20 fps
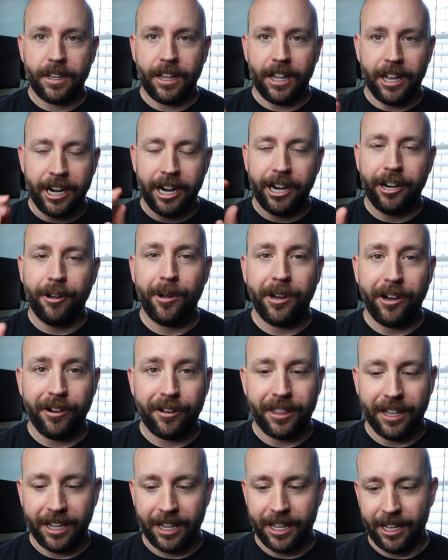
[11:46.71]
and I know what you're
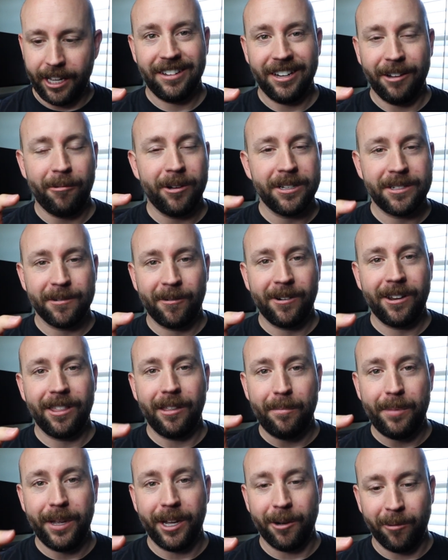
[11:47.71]
thinking. It wasn't one of
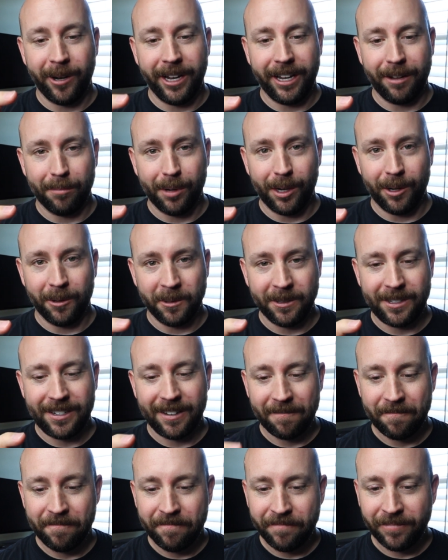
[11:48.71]
the big wing bones.
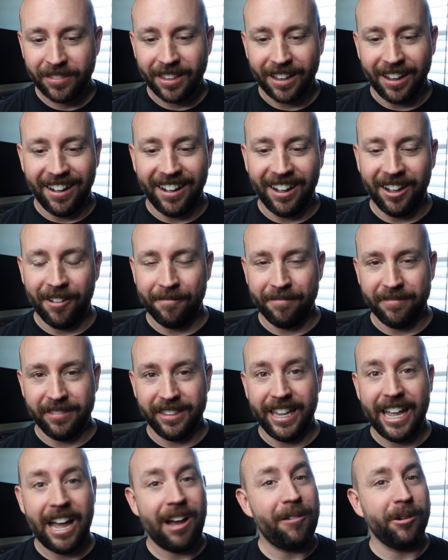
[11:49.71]

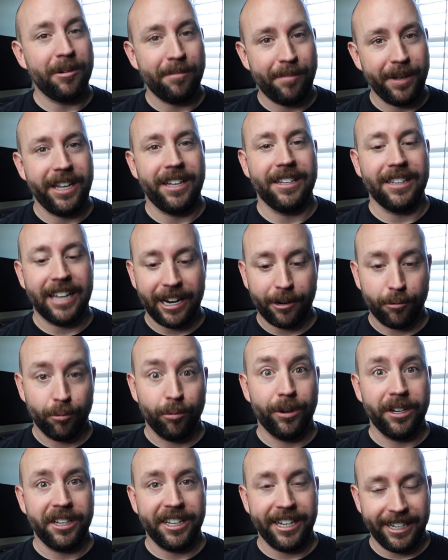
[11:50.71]
That would be like
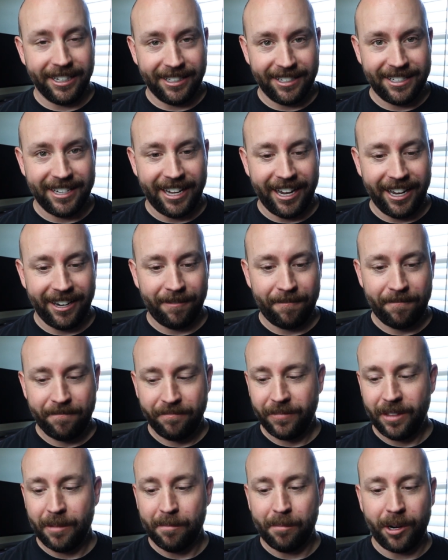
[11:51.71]
really insane.
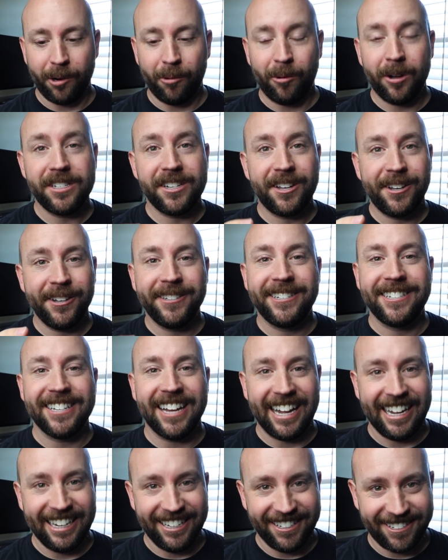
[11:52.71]
But it was a good
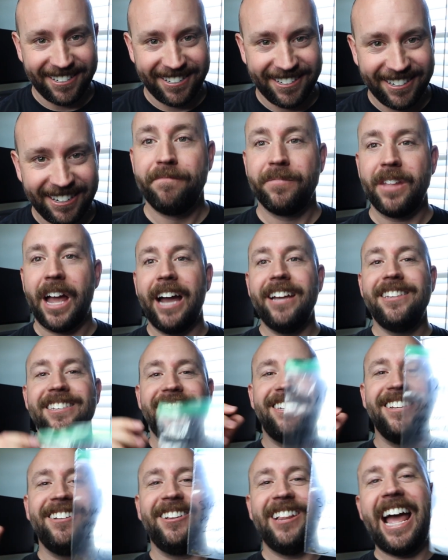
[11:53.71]
size. I
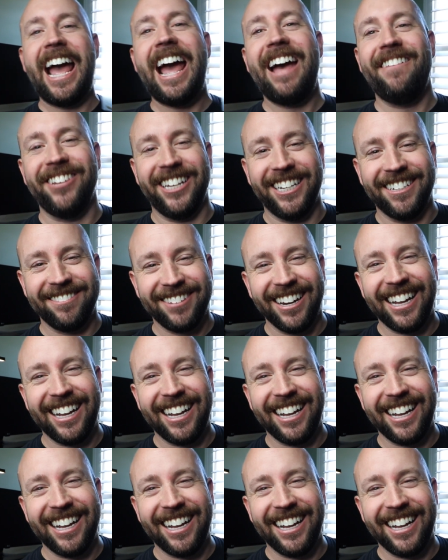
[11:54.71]
still have it.